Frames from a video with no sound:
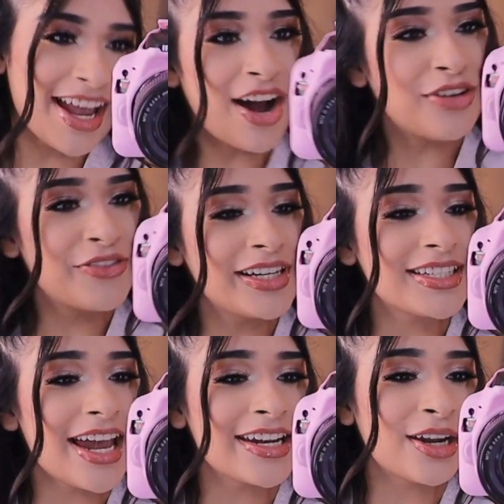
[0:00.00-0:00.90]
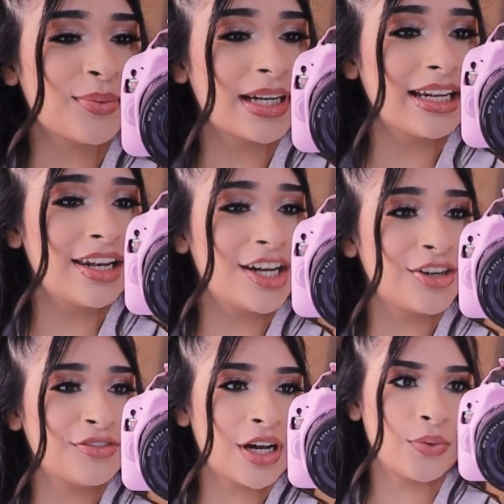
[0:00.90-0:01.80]
the outfit and I really
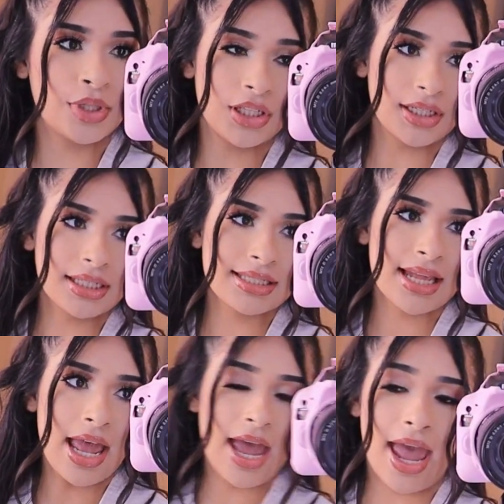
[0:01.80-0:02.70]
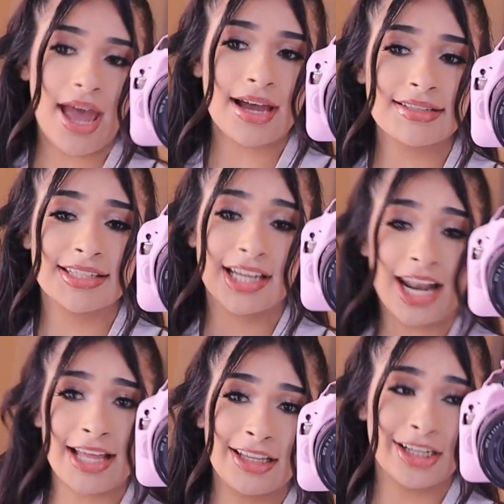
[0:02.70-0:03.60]
love how it looks and
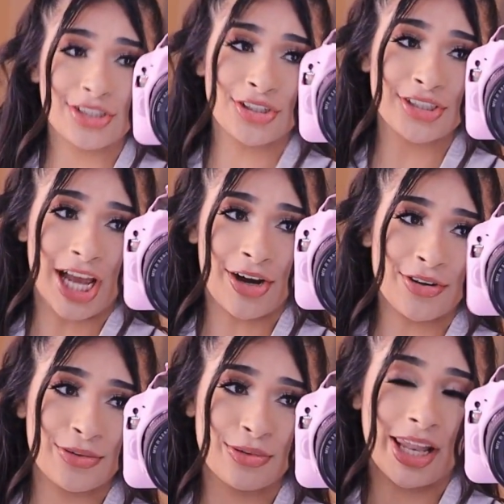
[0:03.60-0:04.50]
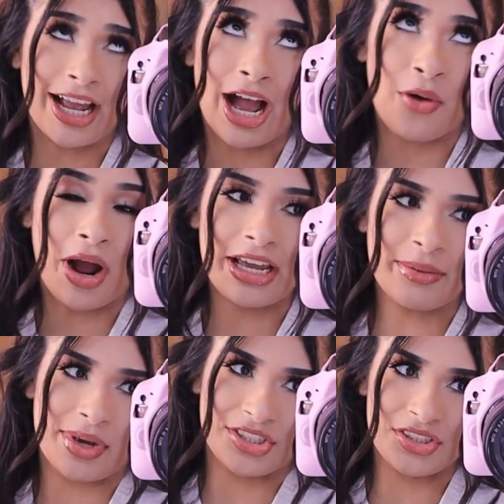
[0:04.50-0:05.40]
glad that it turned out like how I
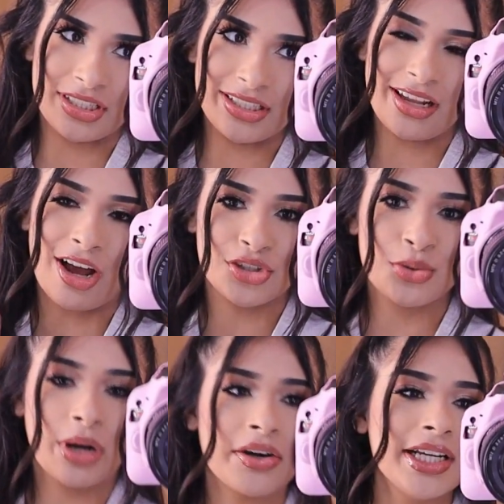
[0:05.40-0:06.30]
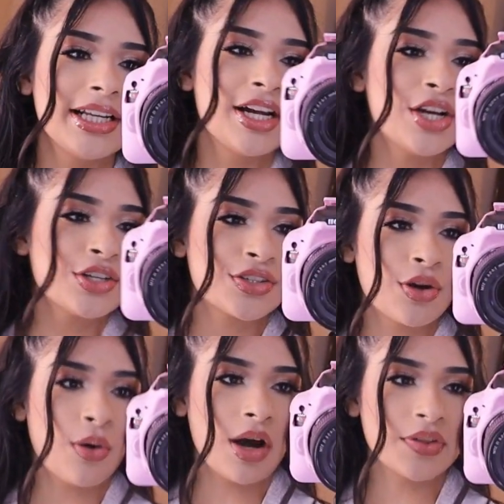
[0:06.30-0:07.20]
imagined it, how to wear it.
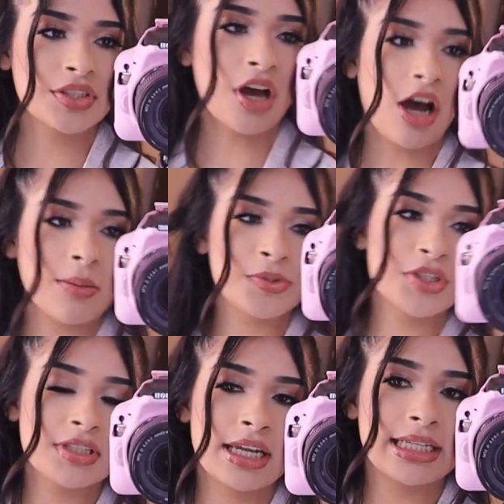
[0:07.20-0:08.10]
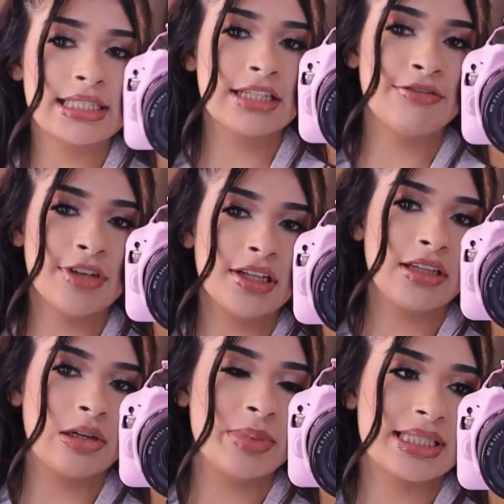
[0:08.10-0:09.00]
So on the top, just that it did fit a
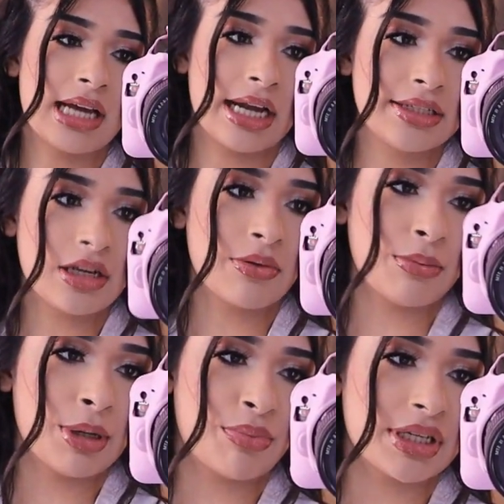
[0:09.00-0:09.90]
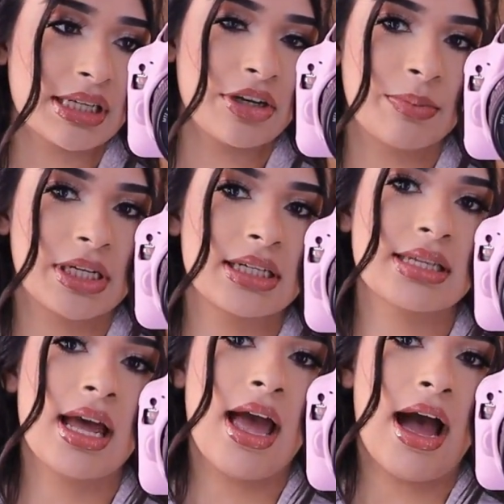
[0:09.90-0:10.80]
little bit tight around my breast area because
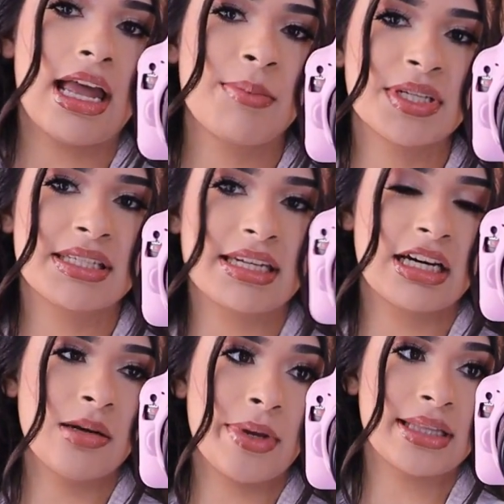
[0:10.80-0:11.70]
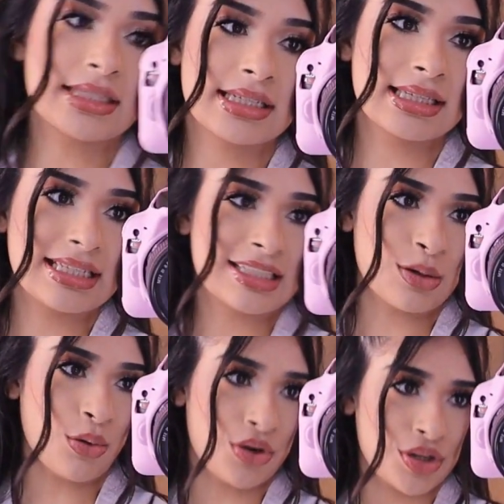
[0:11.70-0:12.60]
I am a C cup, and that's because I
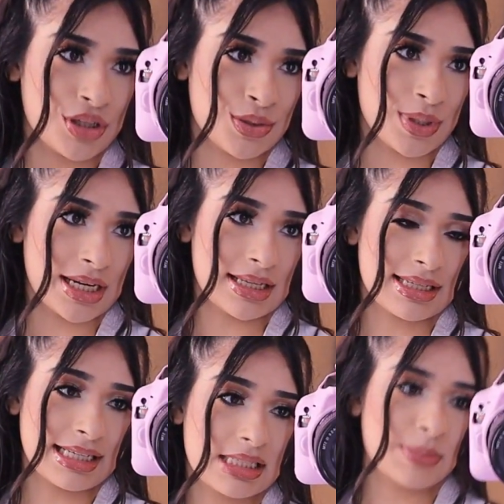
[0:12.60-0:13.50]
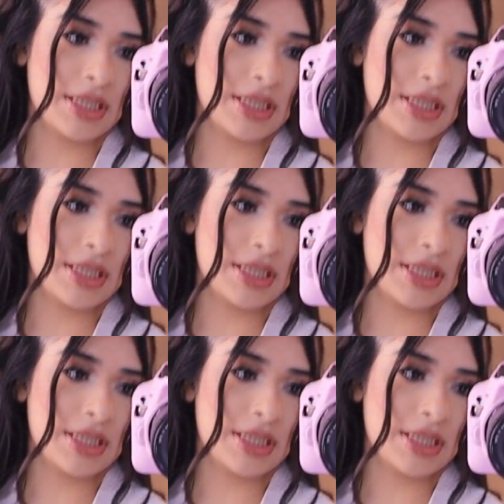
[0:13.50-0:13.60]
did order this one in a size